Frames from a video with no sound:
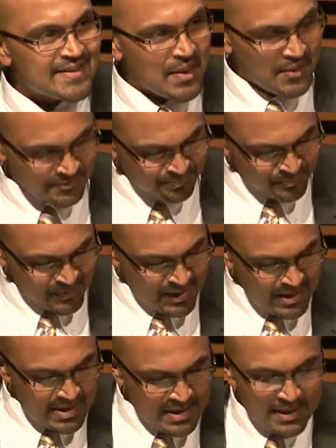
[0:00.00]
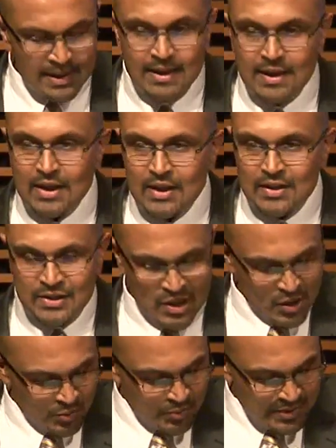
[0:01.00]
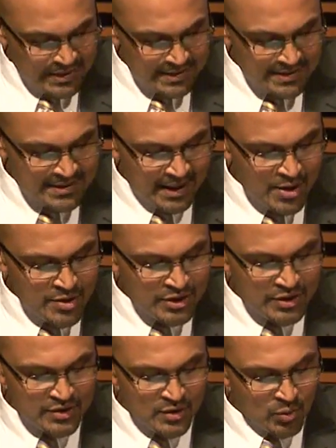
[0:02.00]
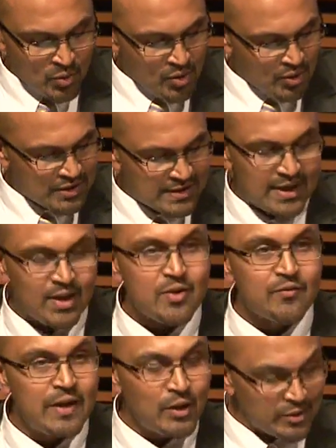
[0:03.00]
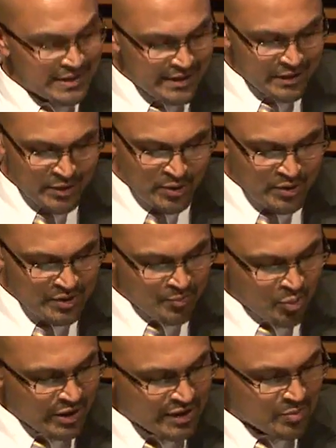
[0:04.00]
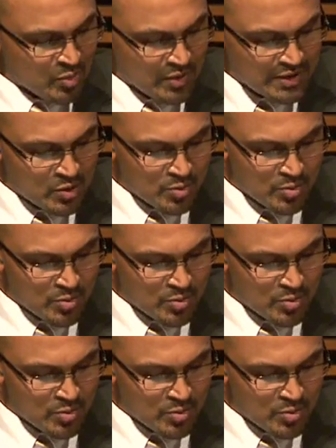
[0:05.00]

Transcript: So, so tell your schools, tell your fellow teachers, principals,